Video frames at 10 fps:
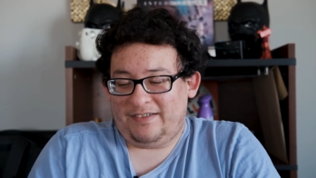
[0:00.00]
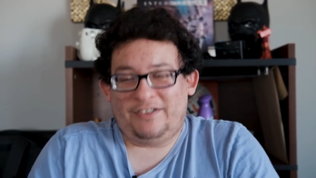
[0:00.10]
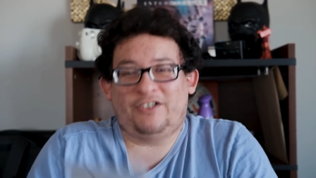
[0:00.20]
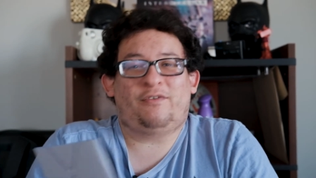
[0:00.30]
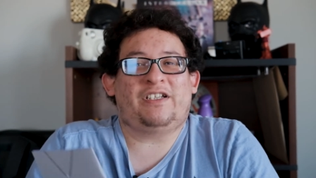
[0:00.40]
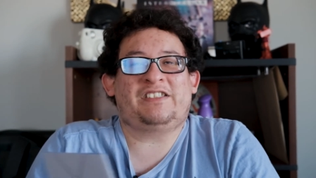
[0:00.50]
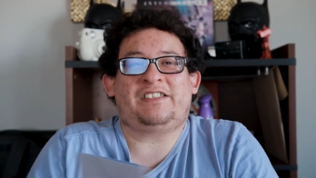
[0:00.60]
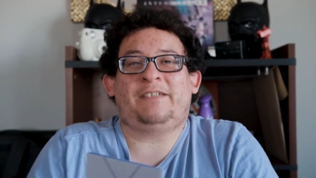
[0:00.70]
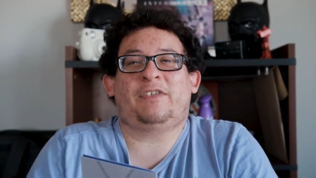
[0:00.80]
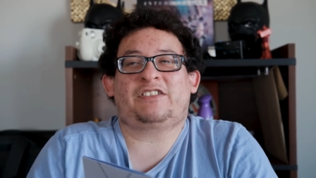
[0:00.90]
You don't really
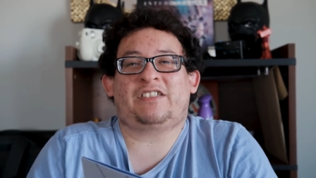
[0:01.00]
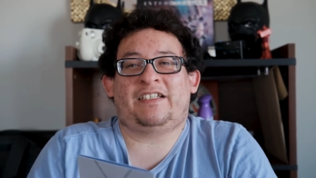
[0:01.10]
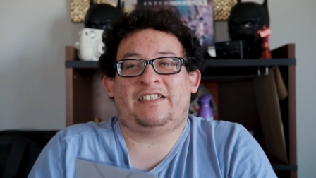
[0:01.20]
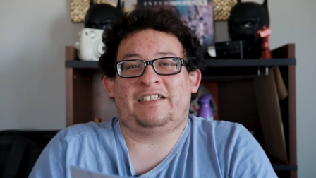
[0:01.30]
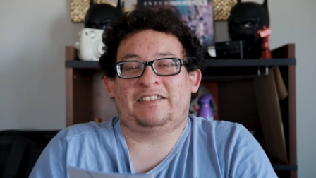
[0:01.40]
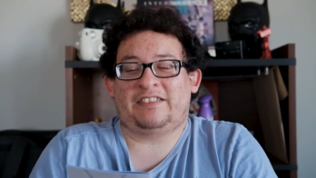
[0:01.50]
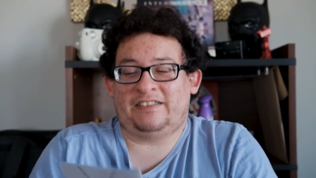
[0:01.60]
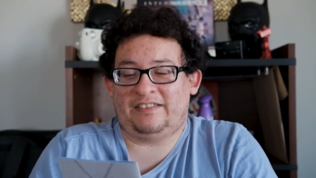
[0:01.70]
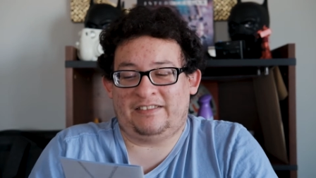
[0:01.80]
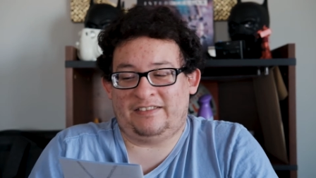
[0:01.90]
see much like these
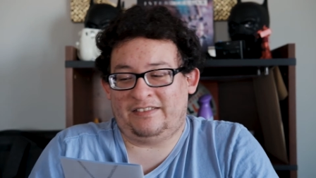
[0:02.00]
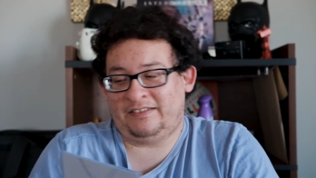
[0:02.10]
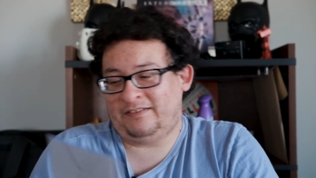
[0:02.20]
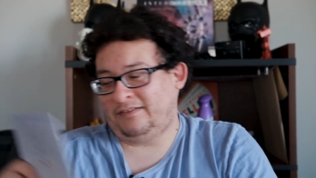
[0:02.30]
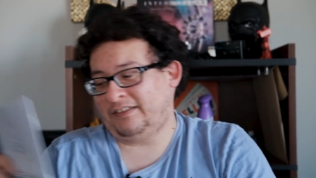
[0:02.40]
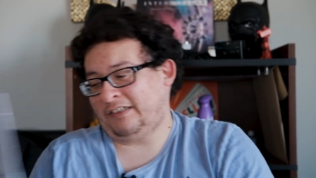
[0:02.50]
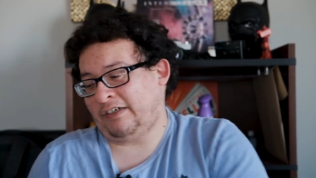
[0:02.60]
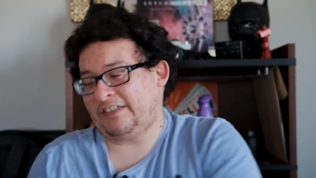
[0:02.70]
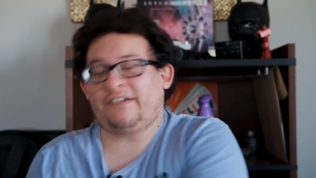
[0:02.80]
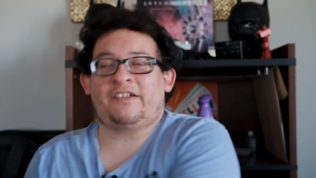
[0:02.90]
in the
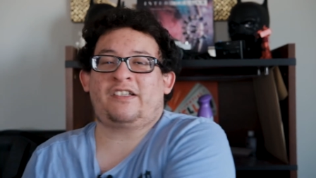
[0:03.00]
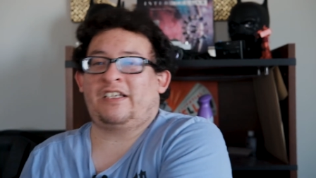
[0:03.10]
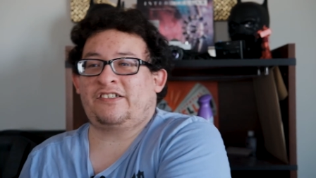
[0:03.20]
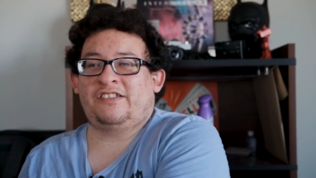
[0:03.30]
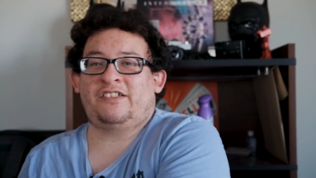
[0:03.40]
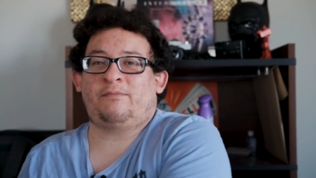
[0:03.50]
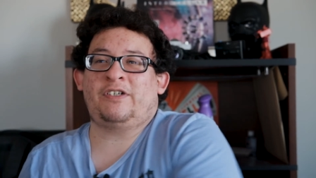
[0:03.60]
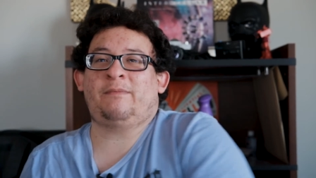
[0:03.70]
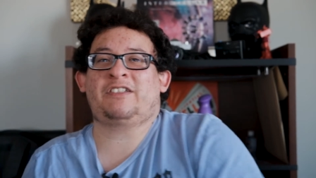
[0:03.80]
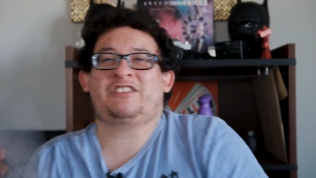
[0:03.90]
Criterion Collection. They're pretty
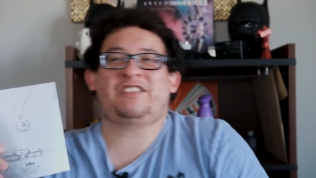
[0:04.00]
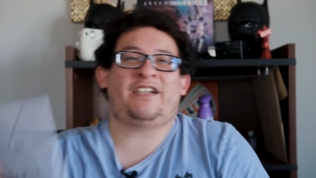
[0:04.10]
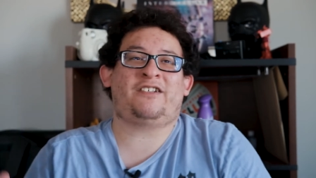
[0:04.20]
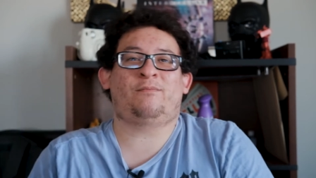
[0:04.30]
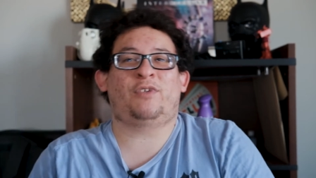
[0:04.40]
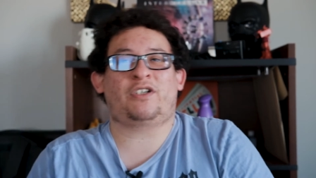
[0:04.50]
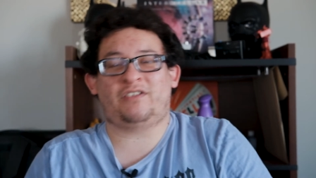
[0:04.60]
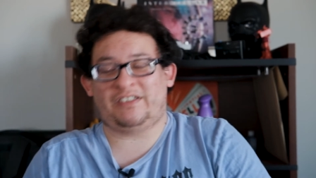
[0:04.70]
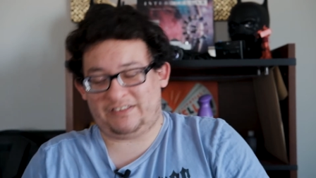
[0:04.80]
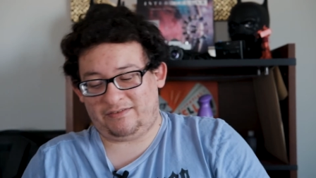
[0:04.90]
much standard
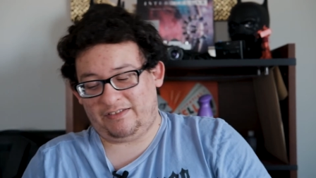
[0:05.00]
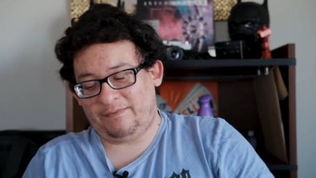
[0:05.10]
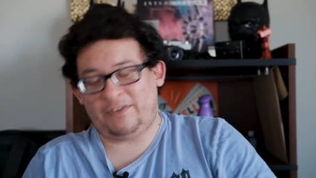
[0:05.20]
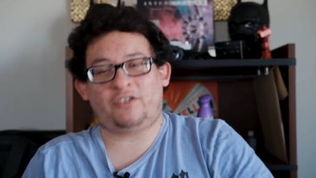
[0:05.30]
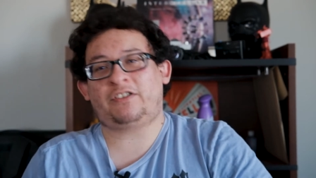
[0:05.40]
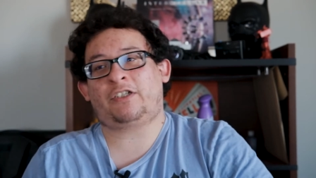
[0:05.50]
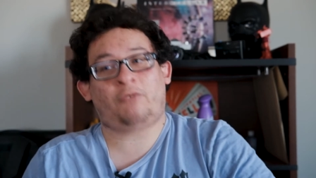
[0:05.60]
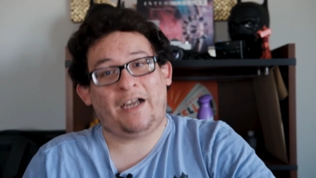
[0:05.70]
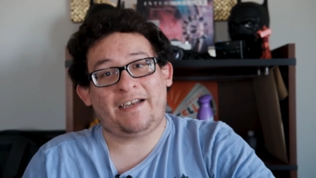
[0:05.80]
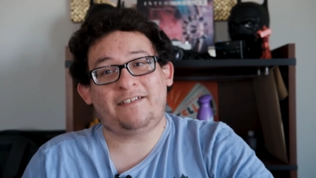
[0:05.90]
booklets. Even though they're
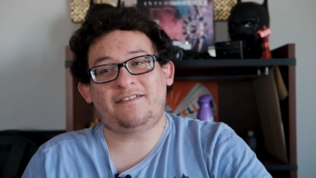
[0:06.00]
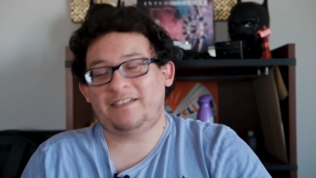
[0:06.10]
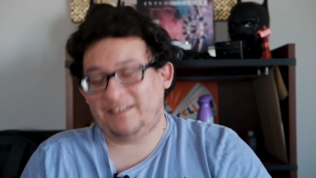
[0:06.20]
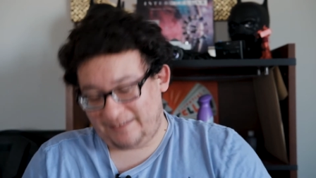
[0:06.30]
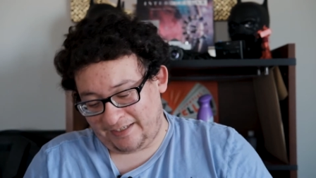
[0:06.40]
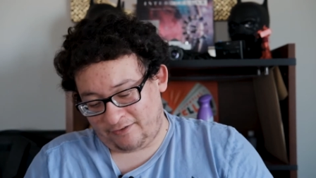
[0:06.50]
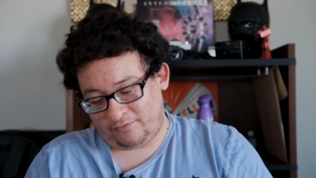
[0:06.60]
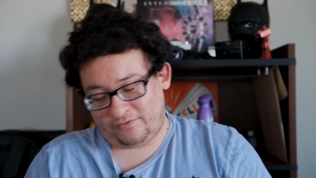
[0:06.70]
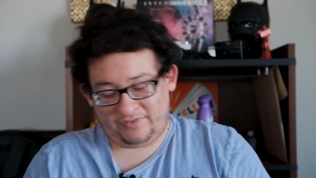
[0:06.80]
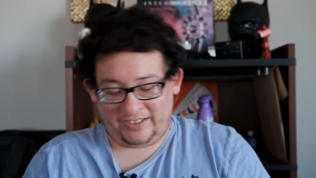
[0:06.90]
great, they're
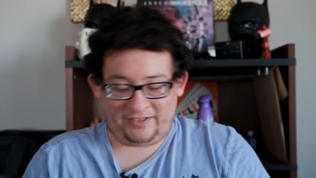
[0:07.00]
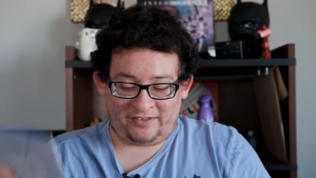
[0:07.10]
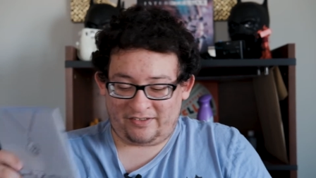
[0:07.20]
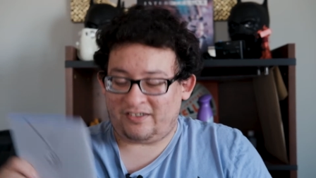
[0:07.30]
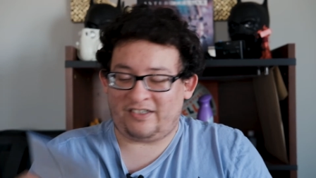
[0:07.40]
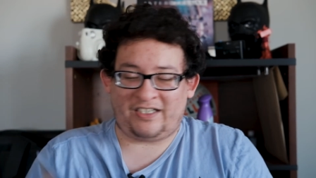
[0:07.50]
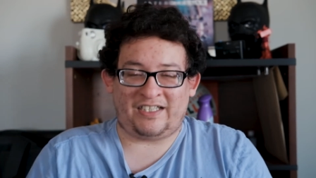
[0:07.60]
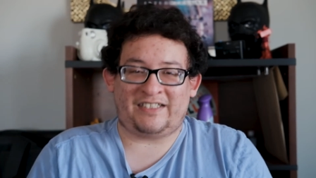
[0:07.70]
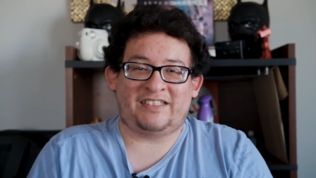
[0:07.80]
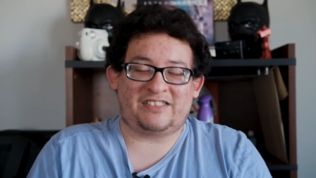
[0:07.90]
not
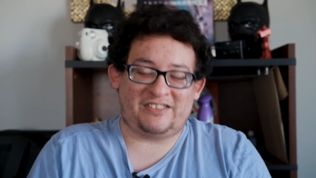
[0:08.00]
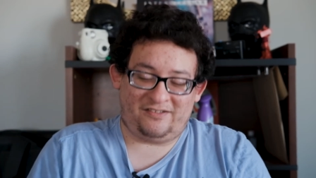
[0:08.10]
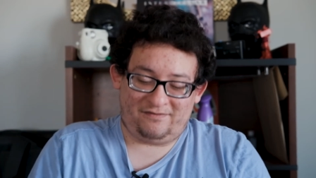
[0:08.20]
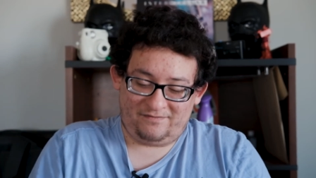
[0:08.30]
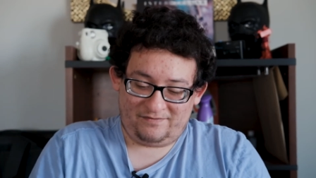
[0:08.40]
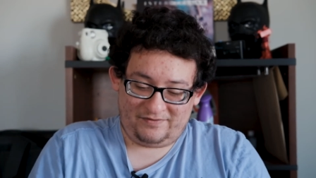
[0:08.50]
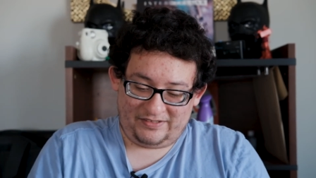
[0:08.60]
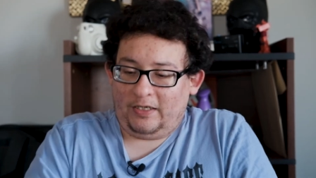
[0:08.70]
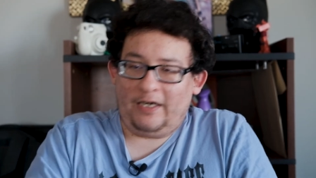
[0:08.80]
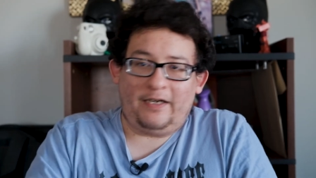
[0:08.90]
like this though.
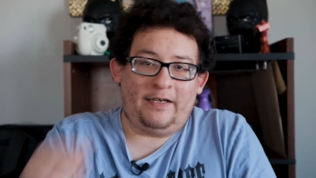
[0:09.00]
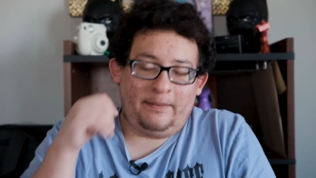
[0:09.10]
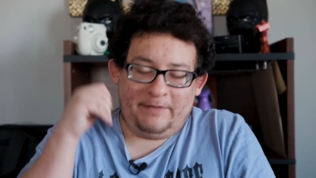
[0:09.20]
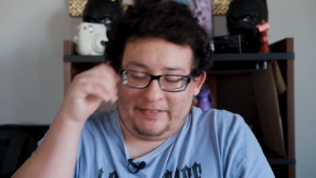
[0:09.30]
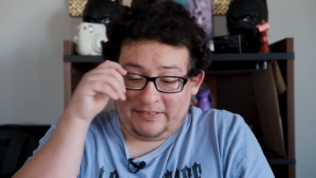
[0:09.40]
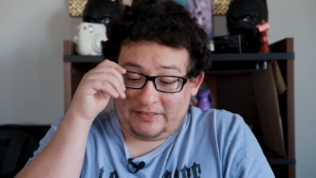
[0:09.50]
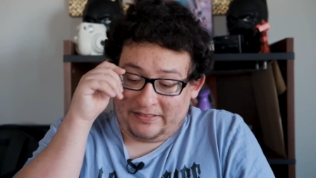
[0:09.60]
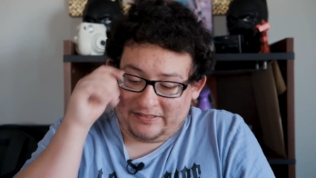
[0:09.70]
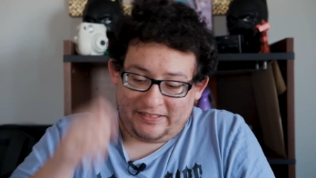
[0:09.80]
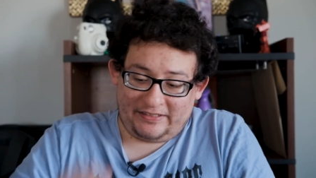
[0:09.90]
Yeah. And I mean, this
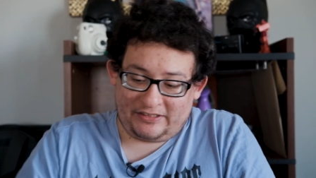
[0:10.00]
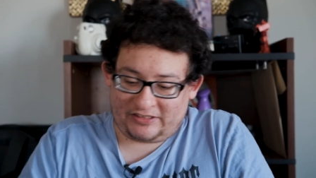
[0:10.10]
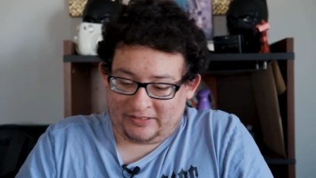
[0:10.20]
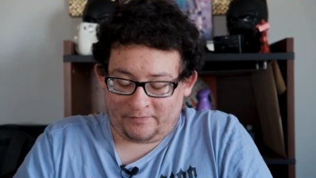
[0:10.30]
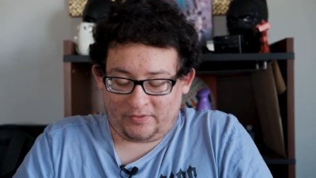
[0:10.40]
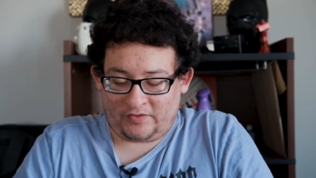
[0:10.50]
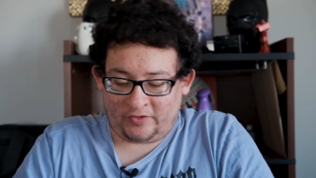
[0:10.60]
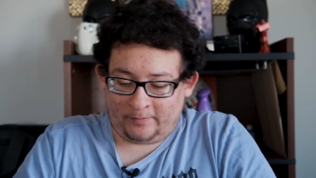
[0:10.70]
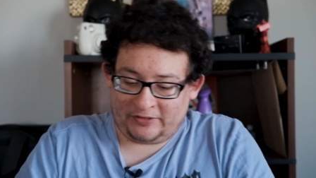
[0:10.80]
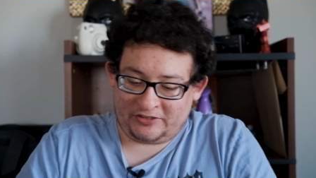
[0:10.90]
thing just comes with so
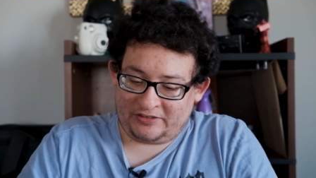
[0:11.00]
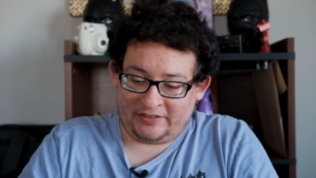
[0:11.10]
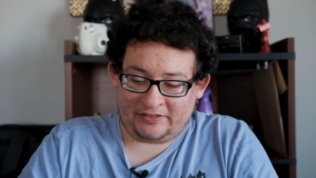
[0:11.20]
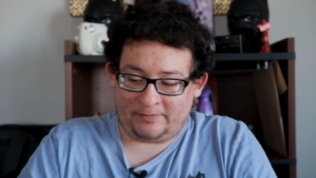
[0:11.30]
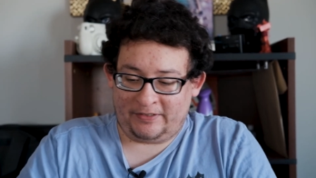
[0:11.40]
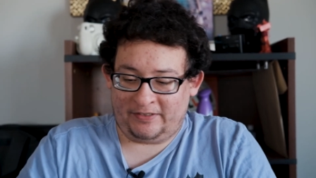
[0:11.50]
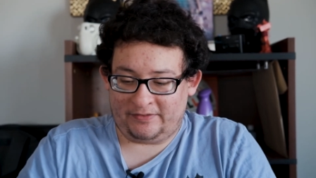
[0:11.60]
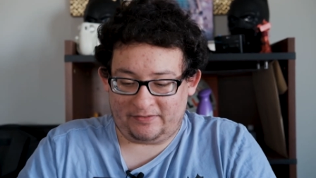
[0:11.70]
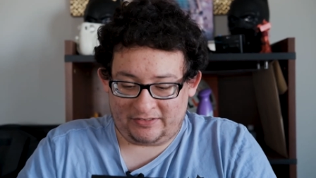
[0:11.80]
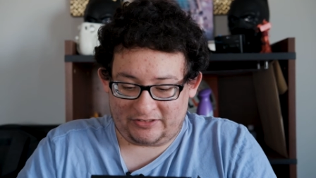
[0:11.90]
much things, man.
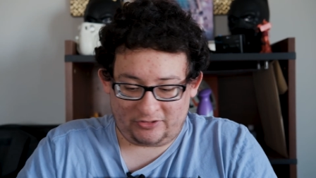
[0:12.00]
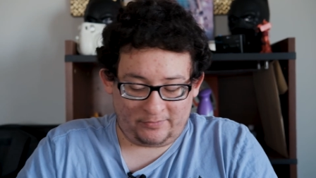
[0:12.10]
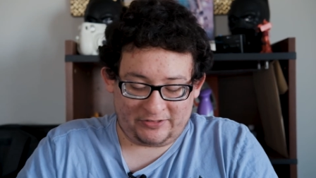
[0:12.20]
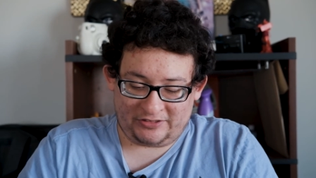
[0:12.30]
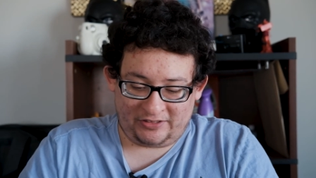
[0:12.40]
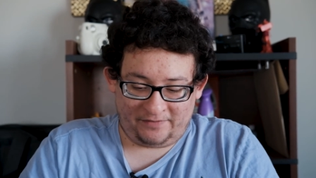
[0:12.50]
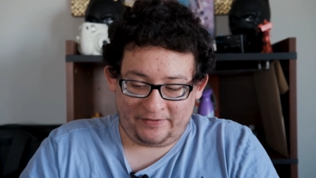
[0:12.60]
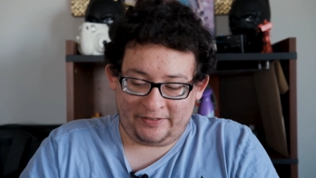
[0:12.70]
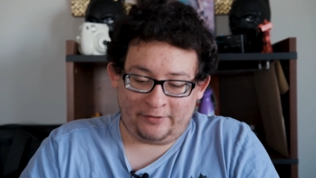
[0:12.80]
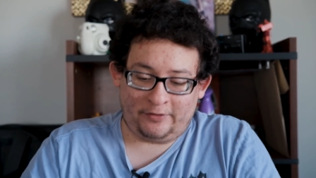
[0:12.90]
Like so much stuff in
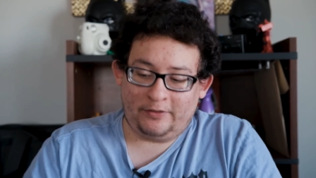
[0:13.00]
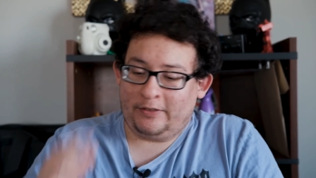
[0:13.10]
here.